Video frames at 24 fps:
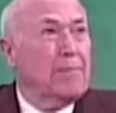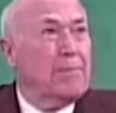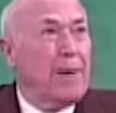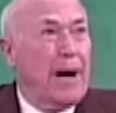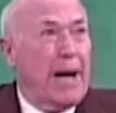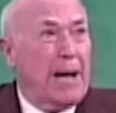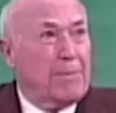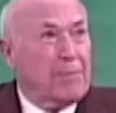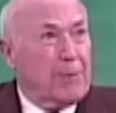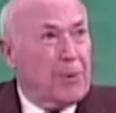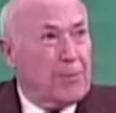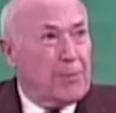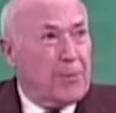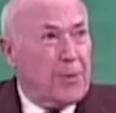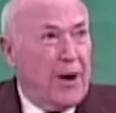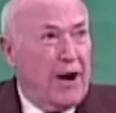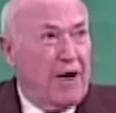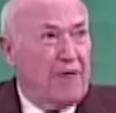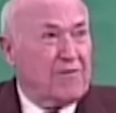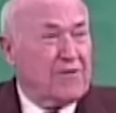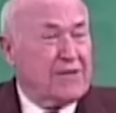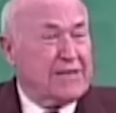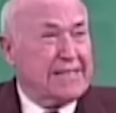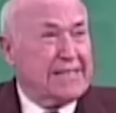Bible
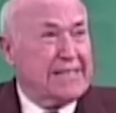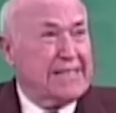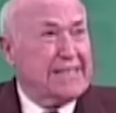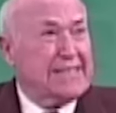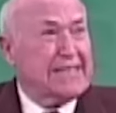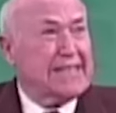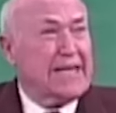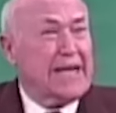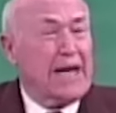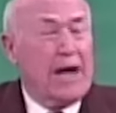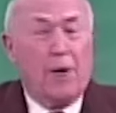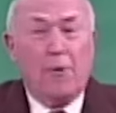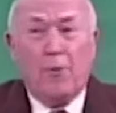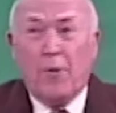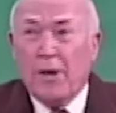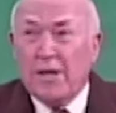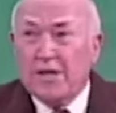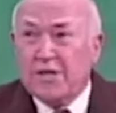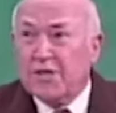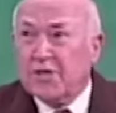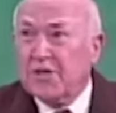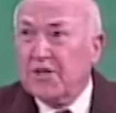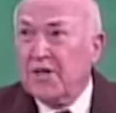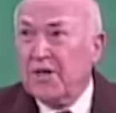prophecies, and I
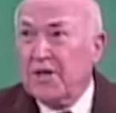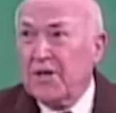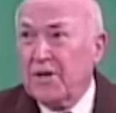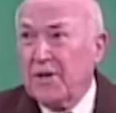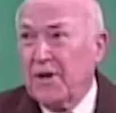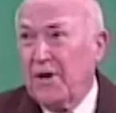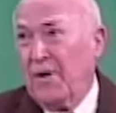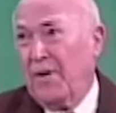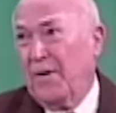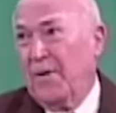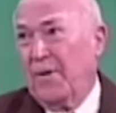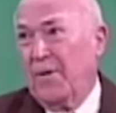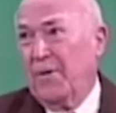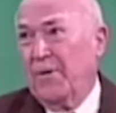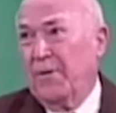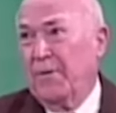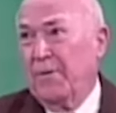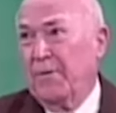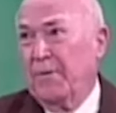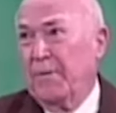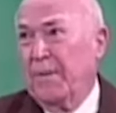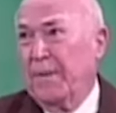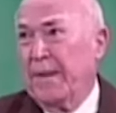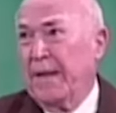want you to know
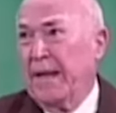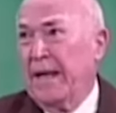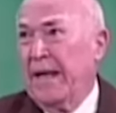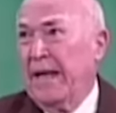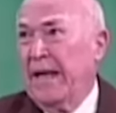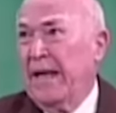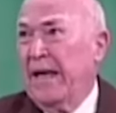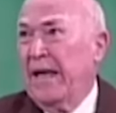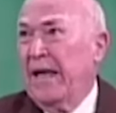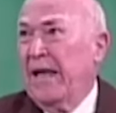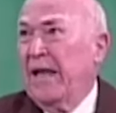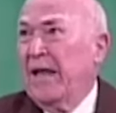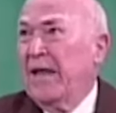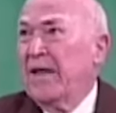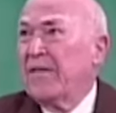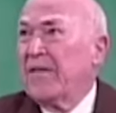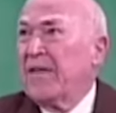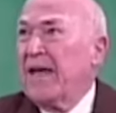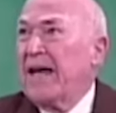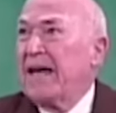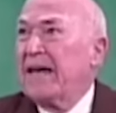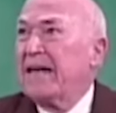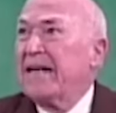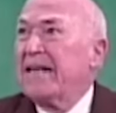
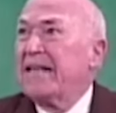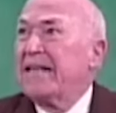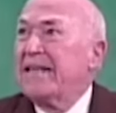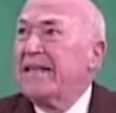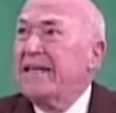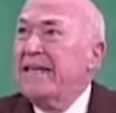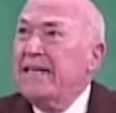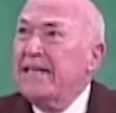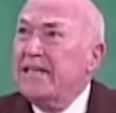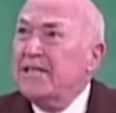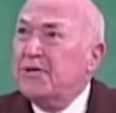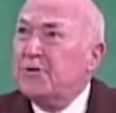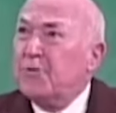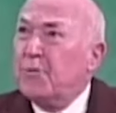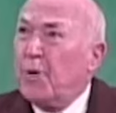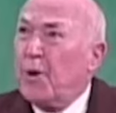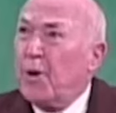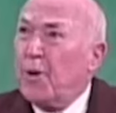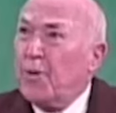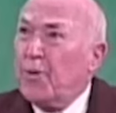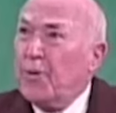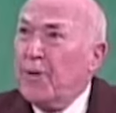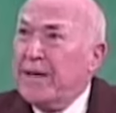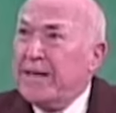that these
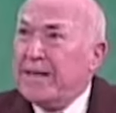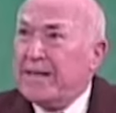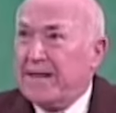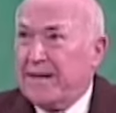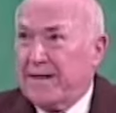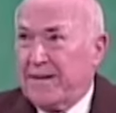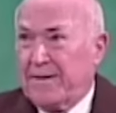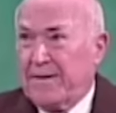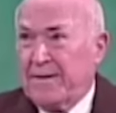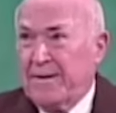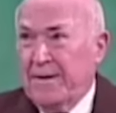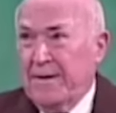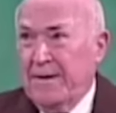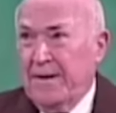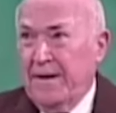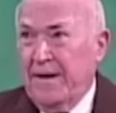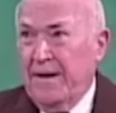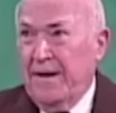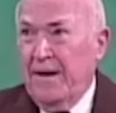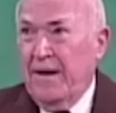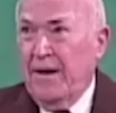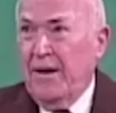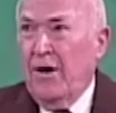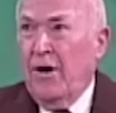were written
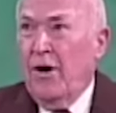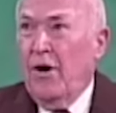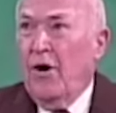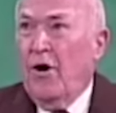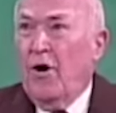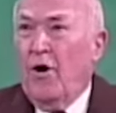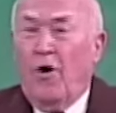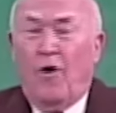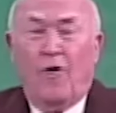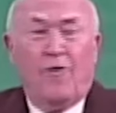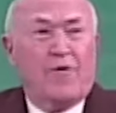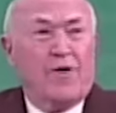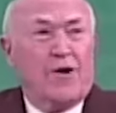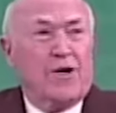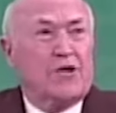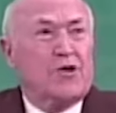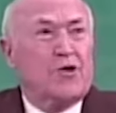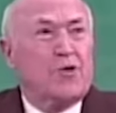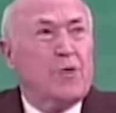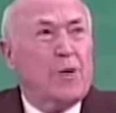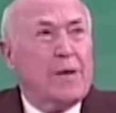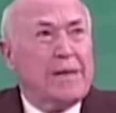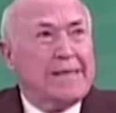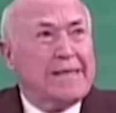over
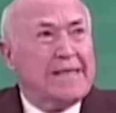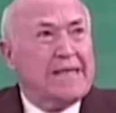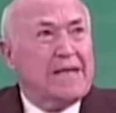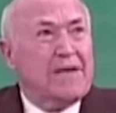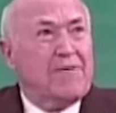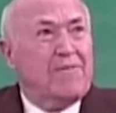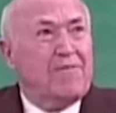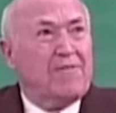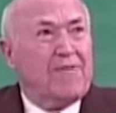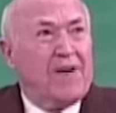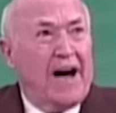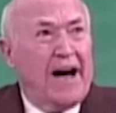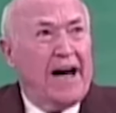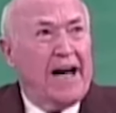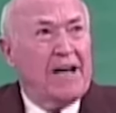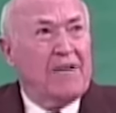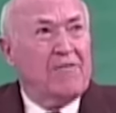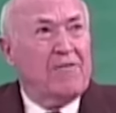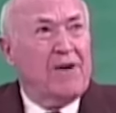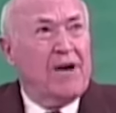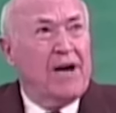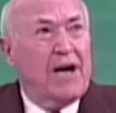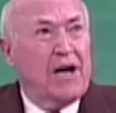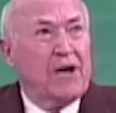
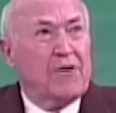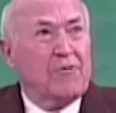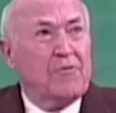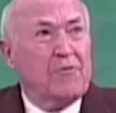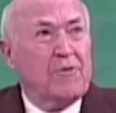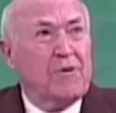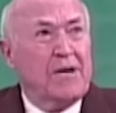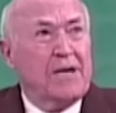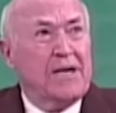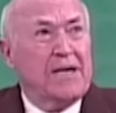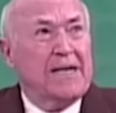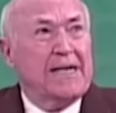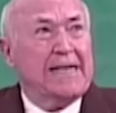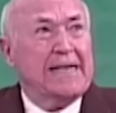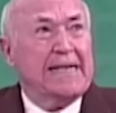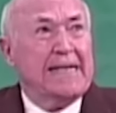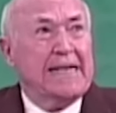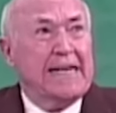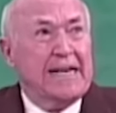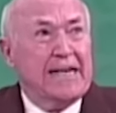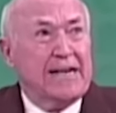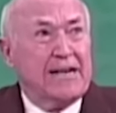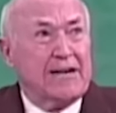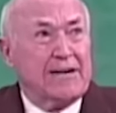2,500
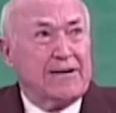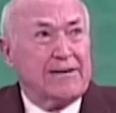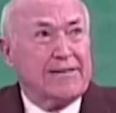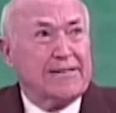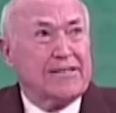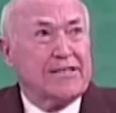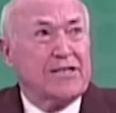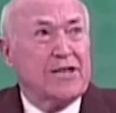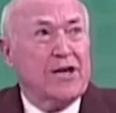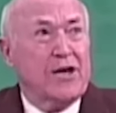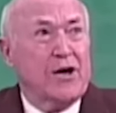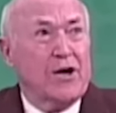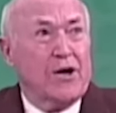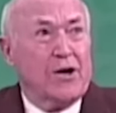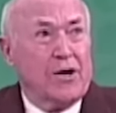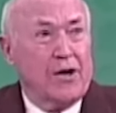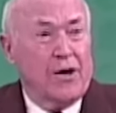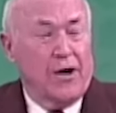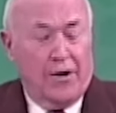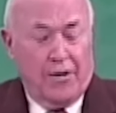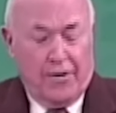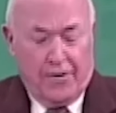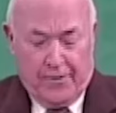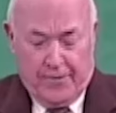years
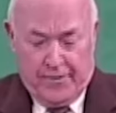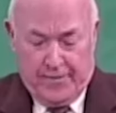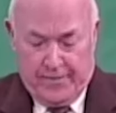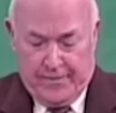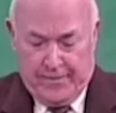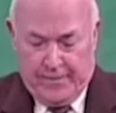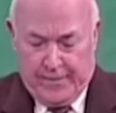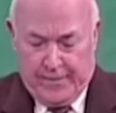ago.